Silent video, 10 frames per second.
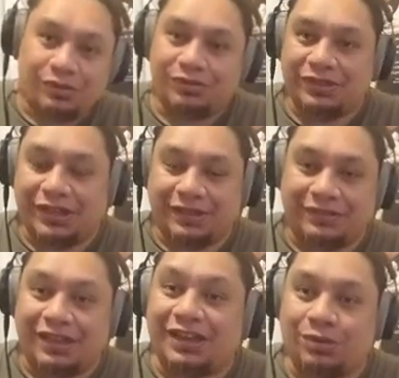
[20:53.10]
the
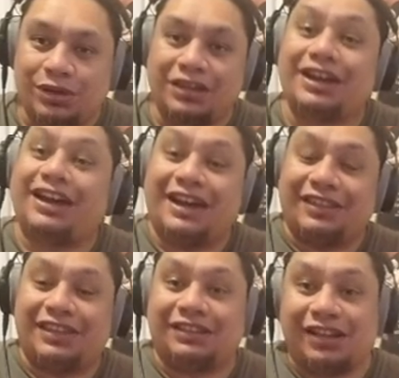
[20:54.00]
iwi, and
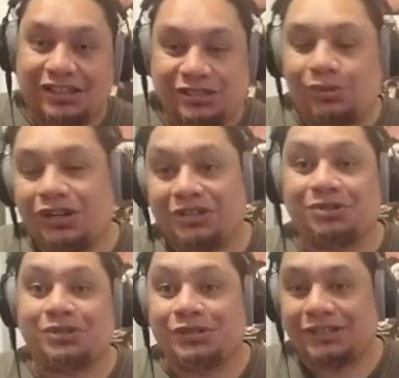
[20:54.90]
then Ngāti
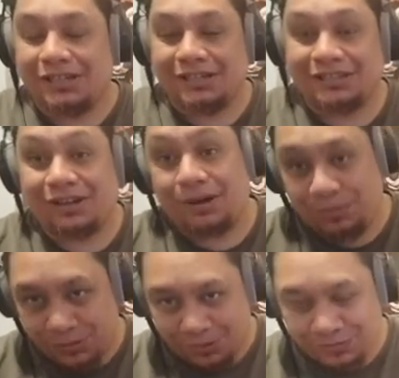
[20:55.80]
Wāhio is the hapu.
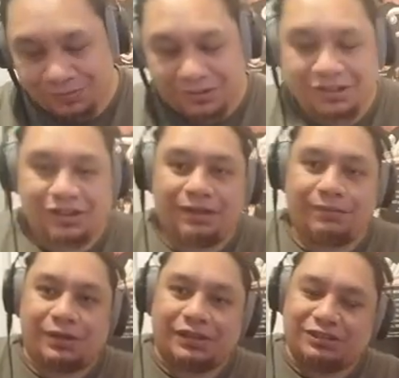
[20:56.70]

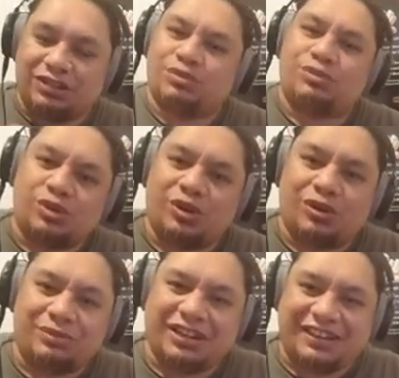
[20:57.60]
But you'll more
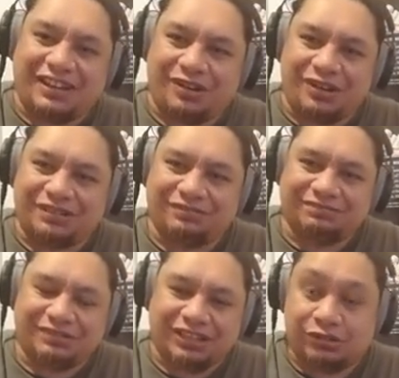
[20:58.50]
commonly hear it,
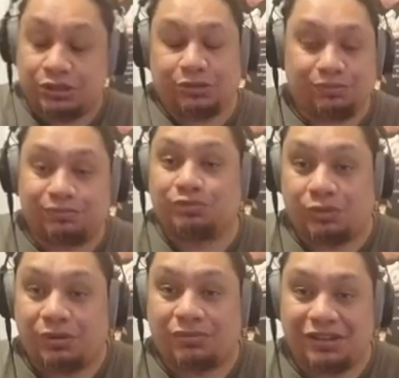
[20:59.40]
or you will
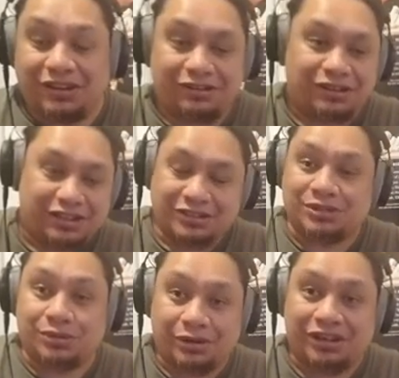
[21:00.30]
probably hear it as
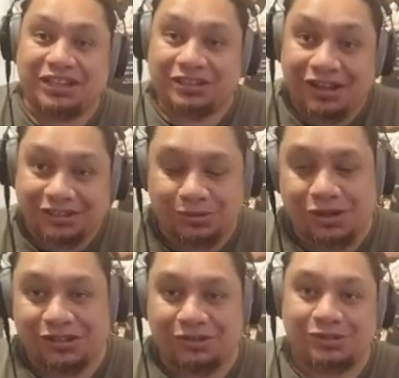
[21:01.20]
tūhaurangi, Ngāti
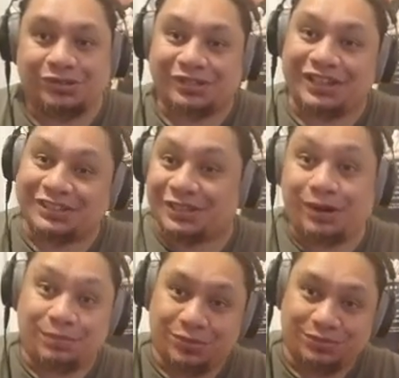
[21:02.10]
Wāhio as the hapu.